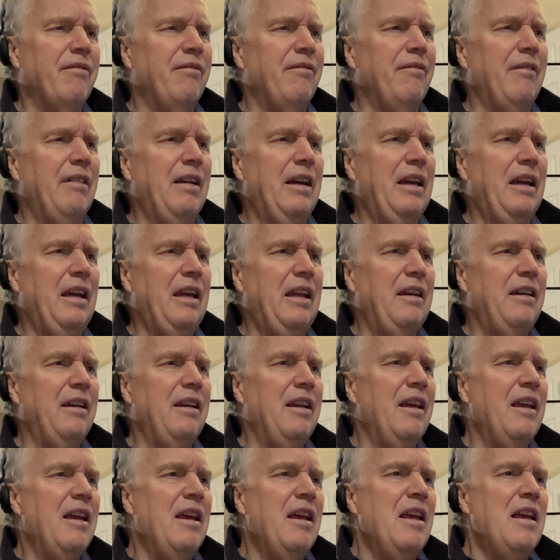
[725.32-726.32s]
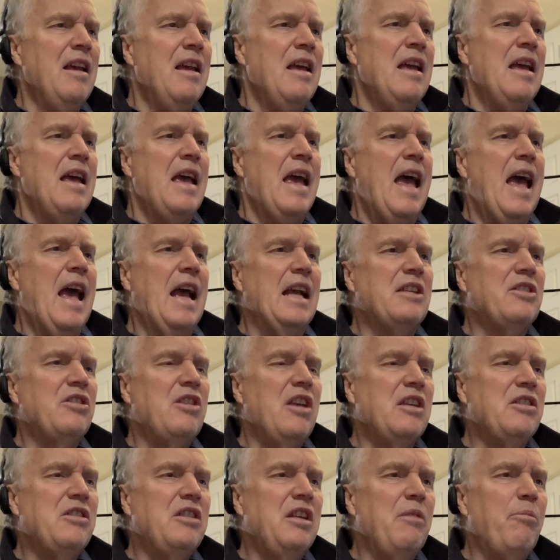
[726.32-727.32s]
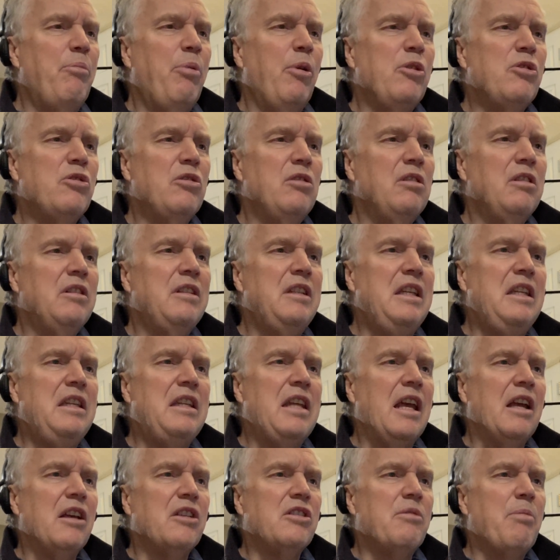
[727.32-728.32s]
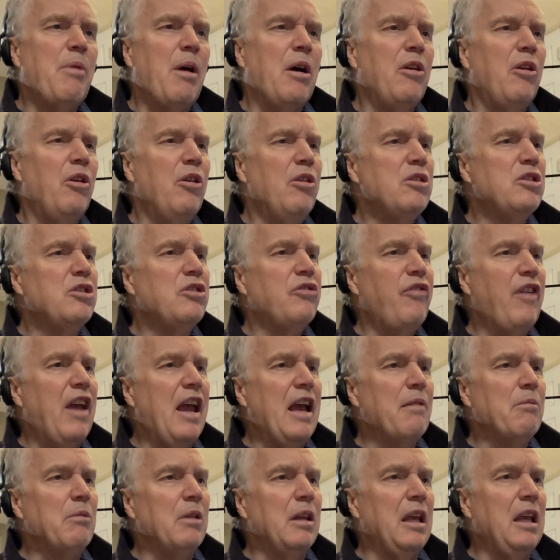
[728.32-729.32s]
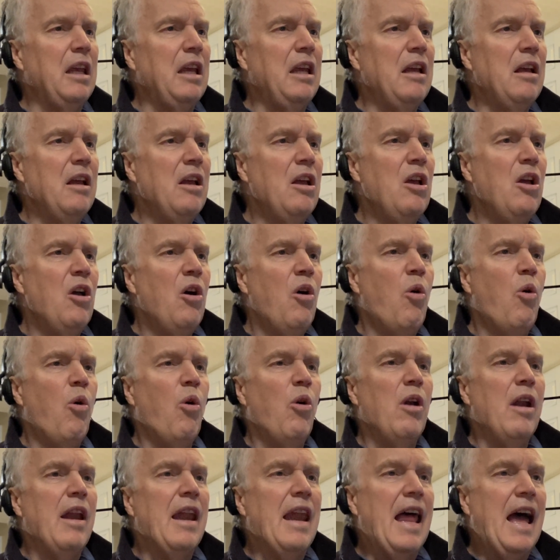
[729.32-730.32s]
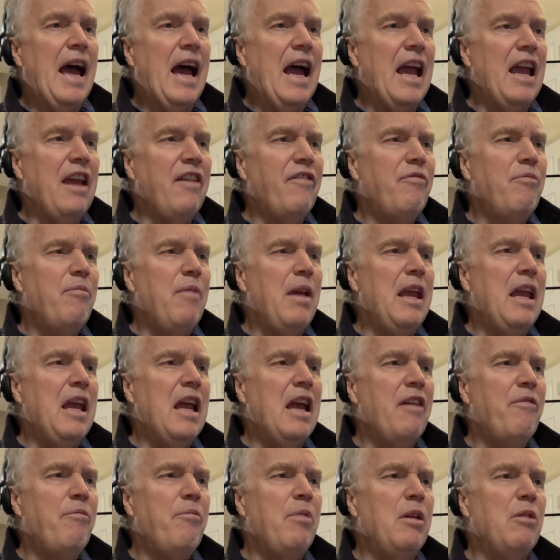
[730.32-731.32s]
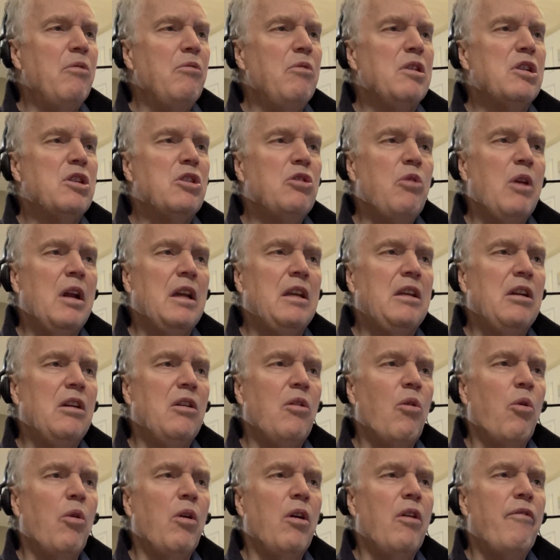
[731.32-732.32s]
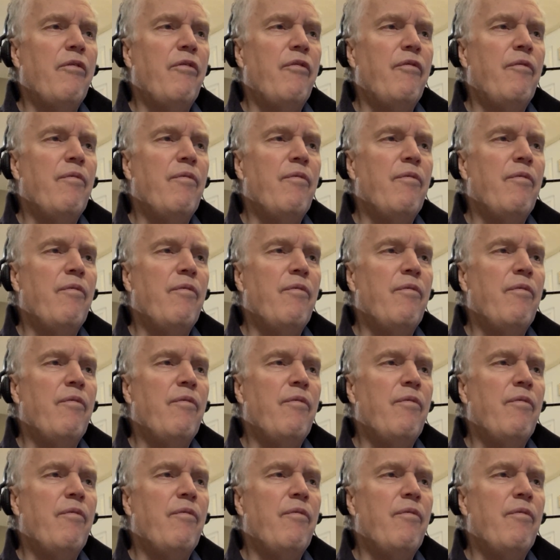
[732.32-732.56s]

Well, accessing personal details about Hurt's family or life may have been restricted or